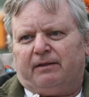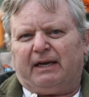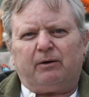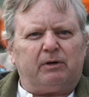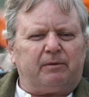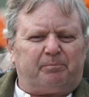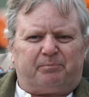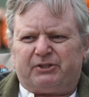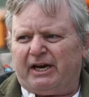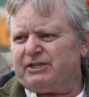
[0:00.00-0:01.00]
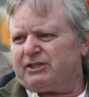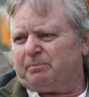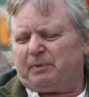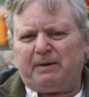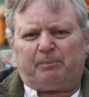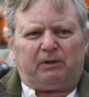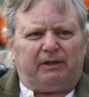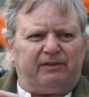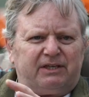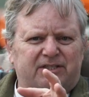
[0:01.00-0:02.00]
there were changing
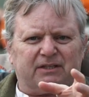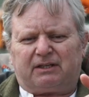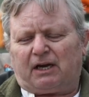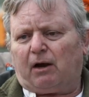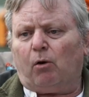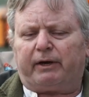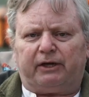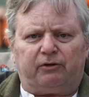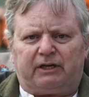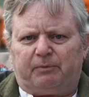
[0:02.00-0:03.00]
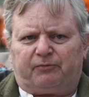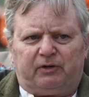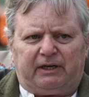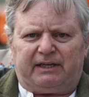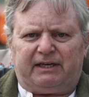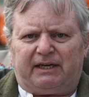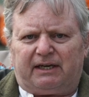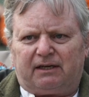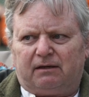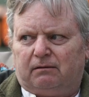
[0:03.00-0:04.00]
people and this and, can you keep it for another
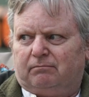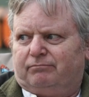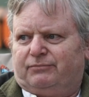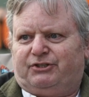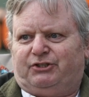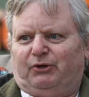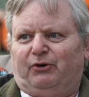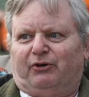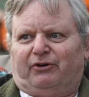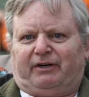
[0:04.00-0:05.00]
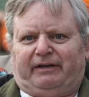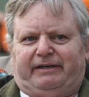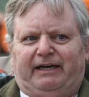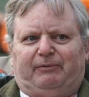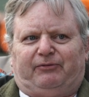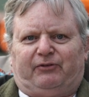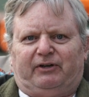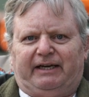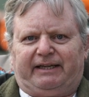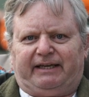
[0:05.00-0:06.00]
year? Sure, I can keep it for
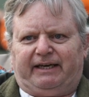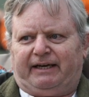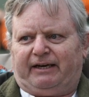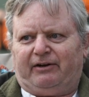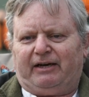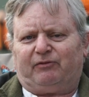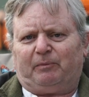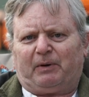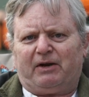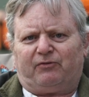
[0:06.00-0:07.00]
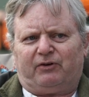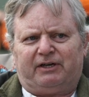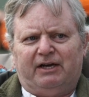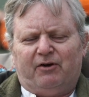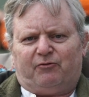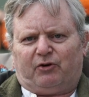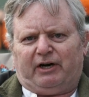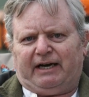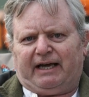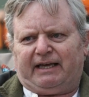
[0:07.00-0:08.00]
another year. I don't have to pay for it for
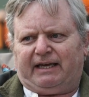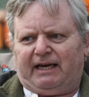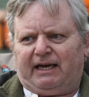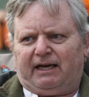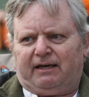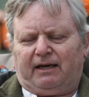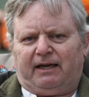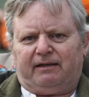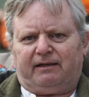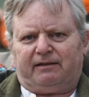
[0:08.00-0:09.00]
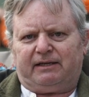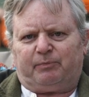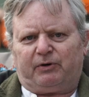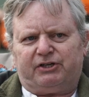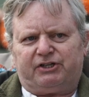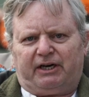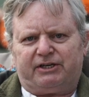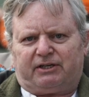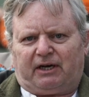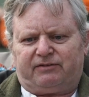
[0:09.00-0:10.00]
another year and the
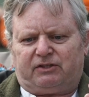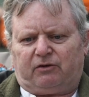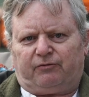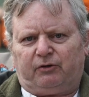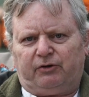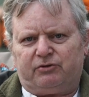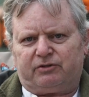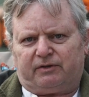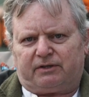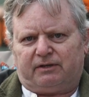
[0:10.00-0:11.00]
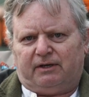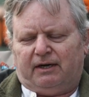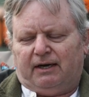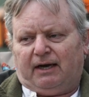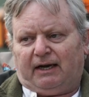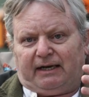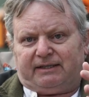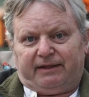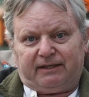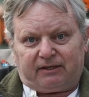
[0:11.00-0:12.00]
depreciation. I've still got full use of it. And
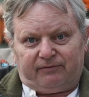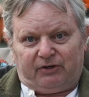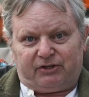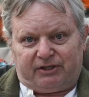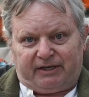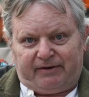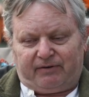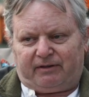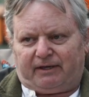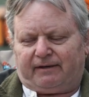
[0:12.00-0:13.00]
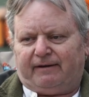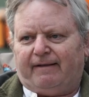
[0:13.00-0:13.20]
I'd done the conversion and everything.